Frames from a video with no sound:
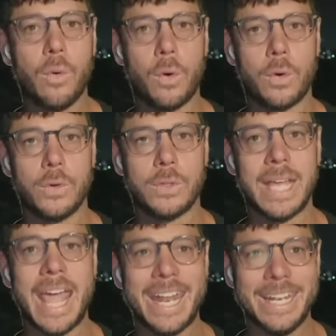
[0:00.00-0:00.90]

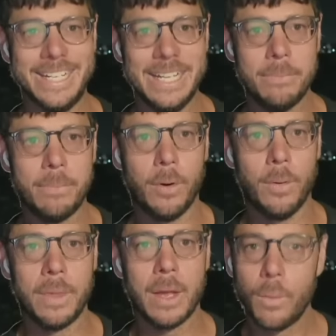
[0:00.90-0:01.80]
headquarters and
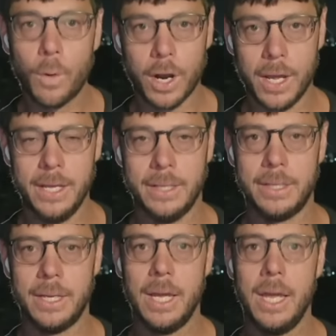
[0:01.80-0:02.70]
depot were hit.